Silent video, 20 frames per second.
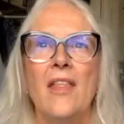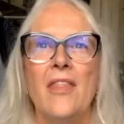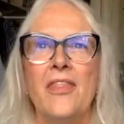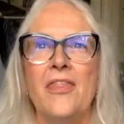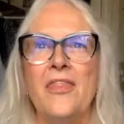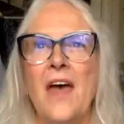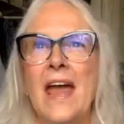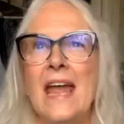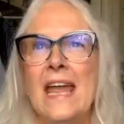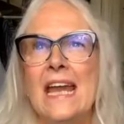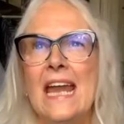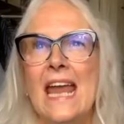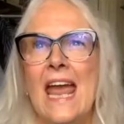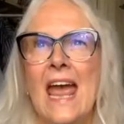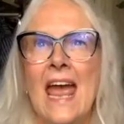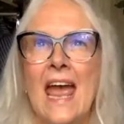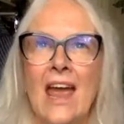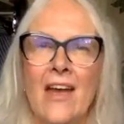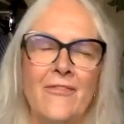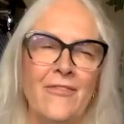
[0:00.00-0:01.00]
Thank
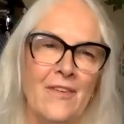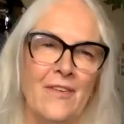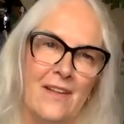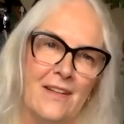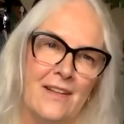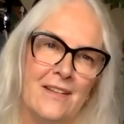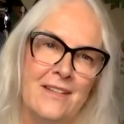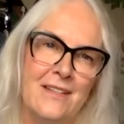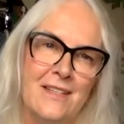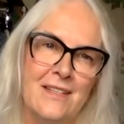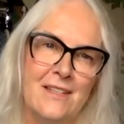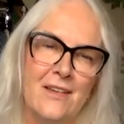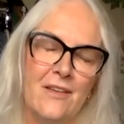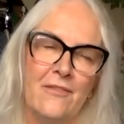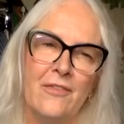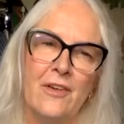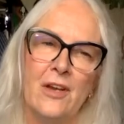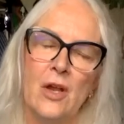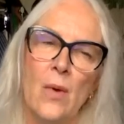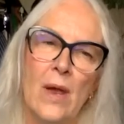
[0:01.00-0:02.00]
heavens
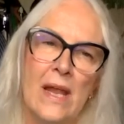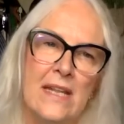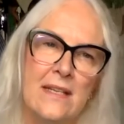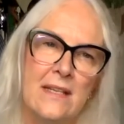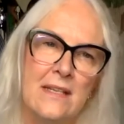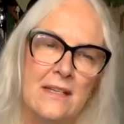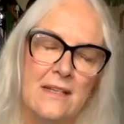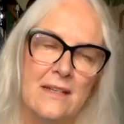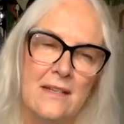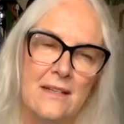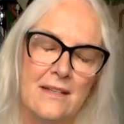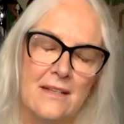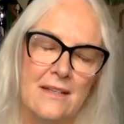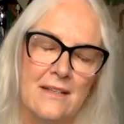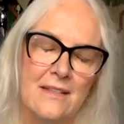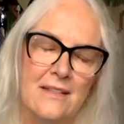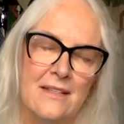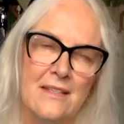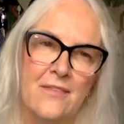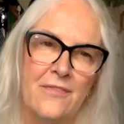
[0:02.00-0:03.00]
for Gwen
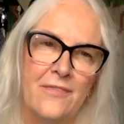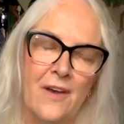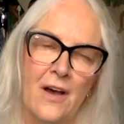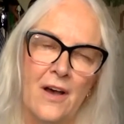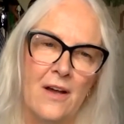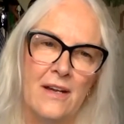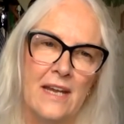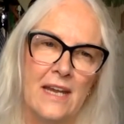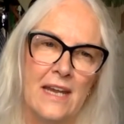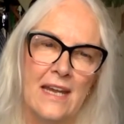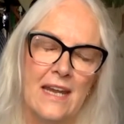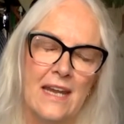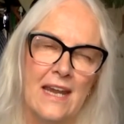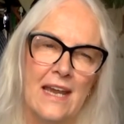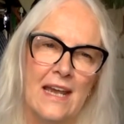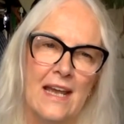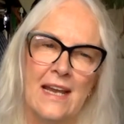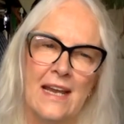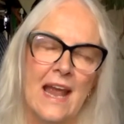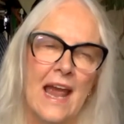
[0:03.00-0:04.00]
Stefani
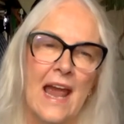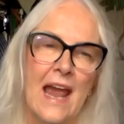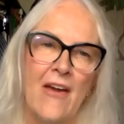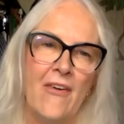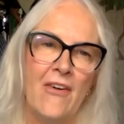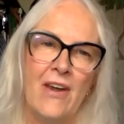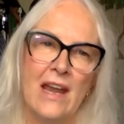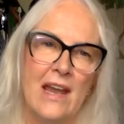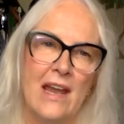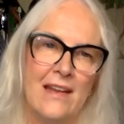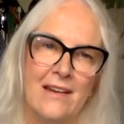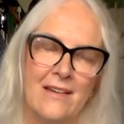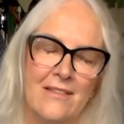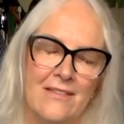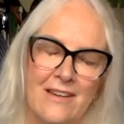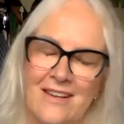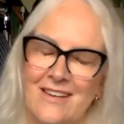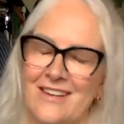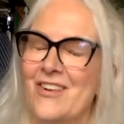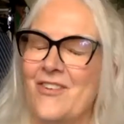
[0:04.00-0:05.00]
and
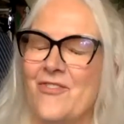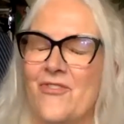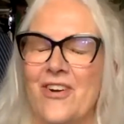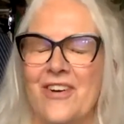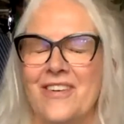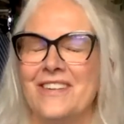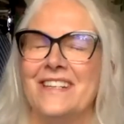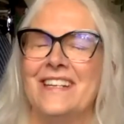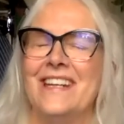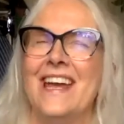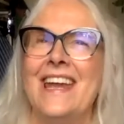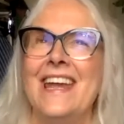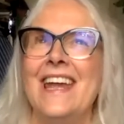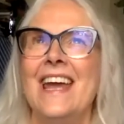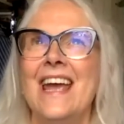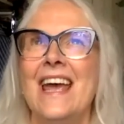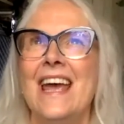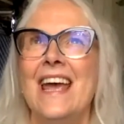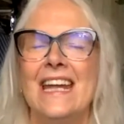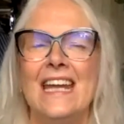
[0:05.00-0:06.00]
Ariana Grande
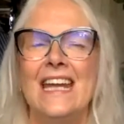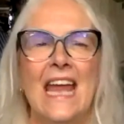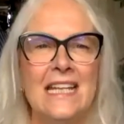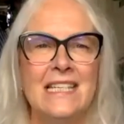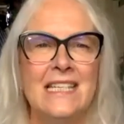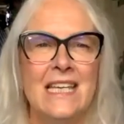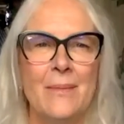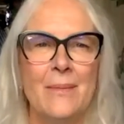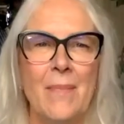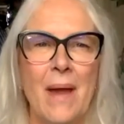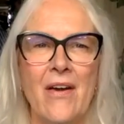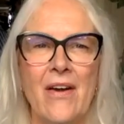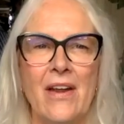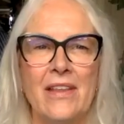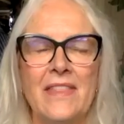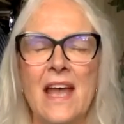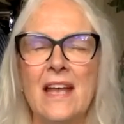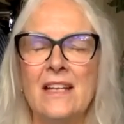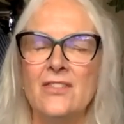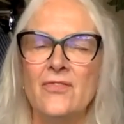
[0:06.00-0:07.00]
getting
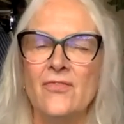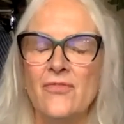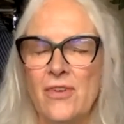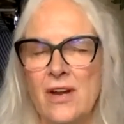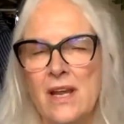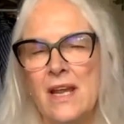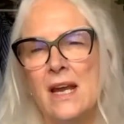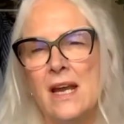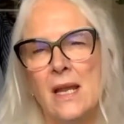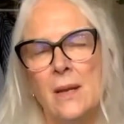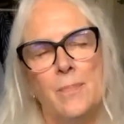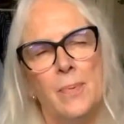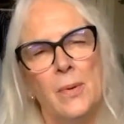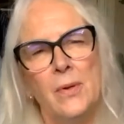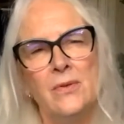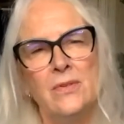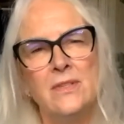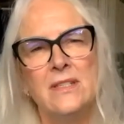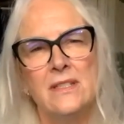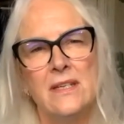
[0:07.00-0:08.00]
married. That's really
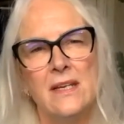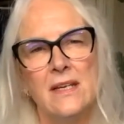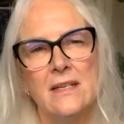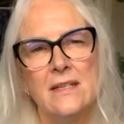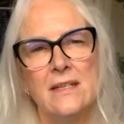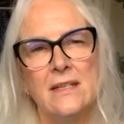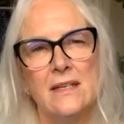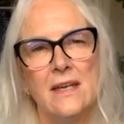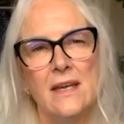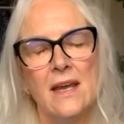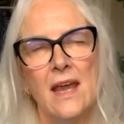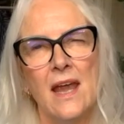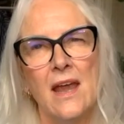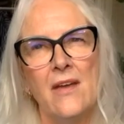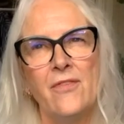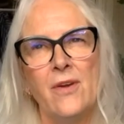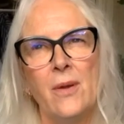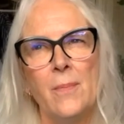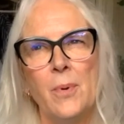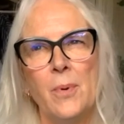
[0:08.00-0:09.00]
boosted
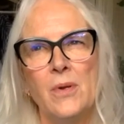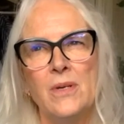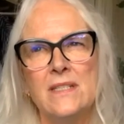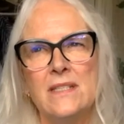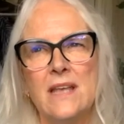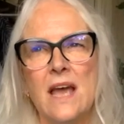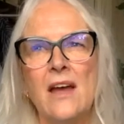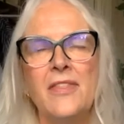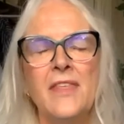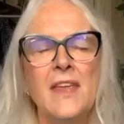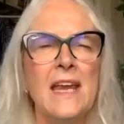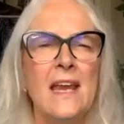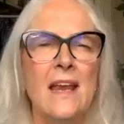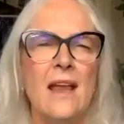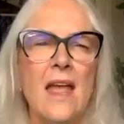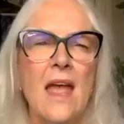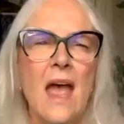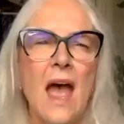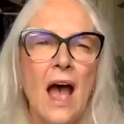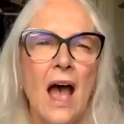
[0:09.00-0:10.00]
everybody's. I think
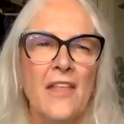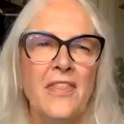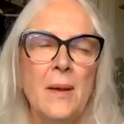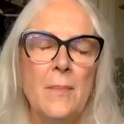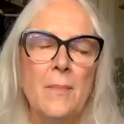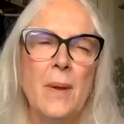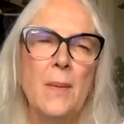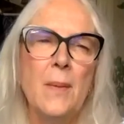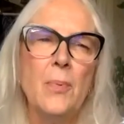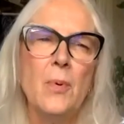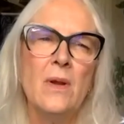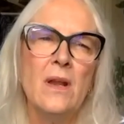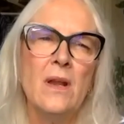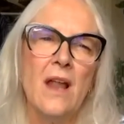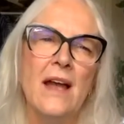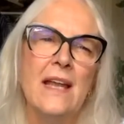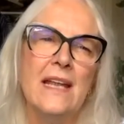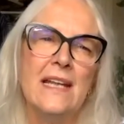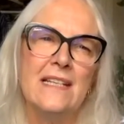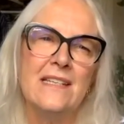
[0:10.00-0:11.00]
people
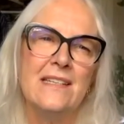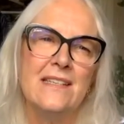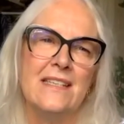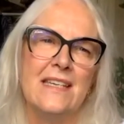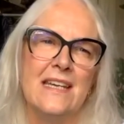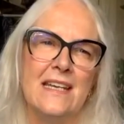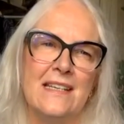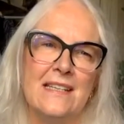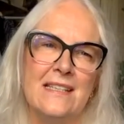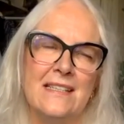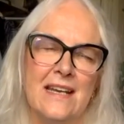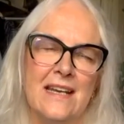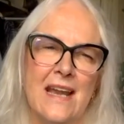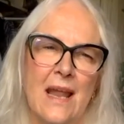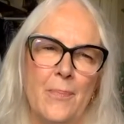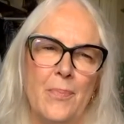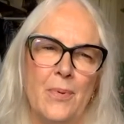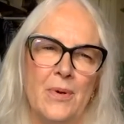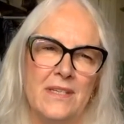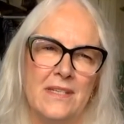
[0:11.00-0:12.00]
like to see a
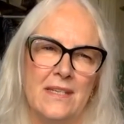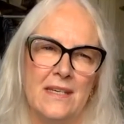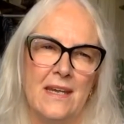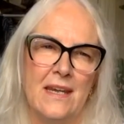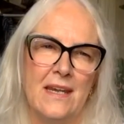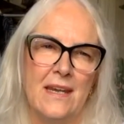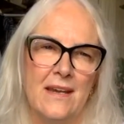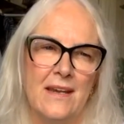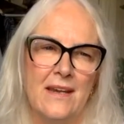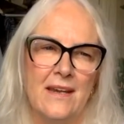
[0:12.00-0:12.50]
celebrity